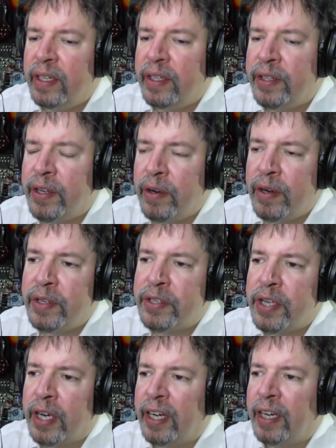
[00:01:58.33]
There is
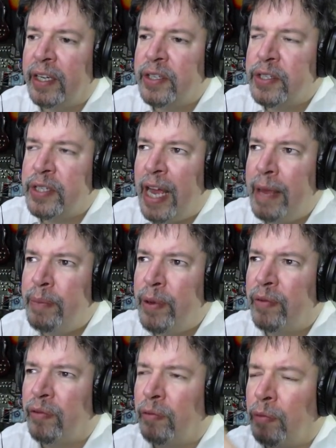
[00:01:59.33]
a type
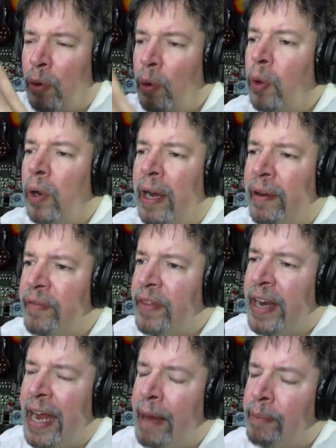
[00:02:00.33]
of roll off that
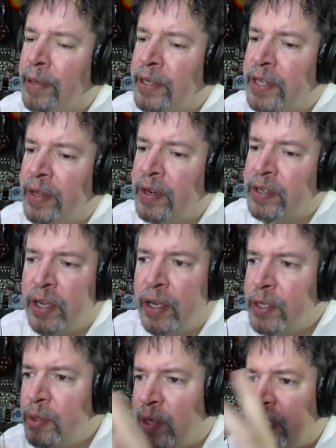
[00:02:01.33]
happens, and there's
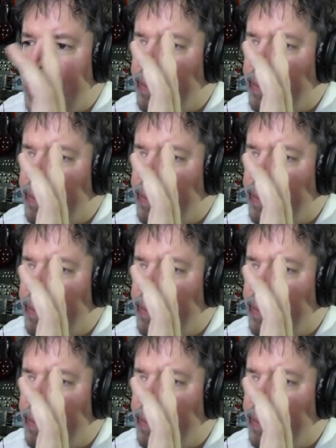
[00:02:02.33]
also a type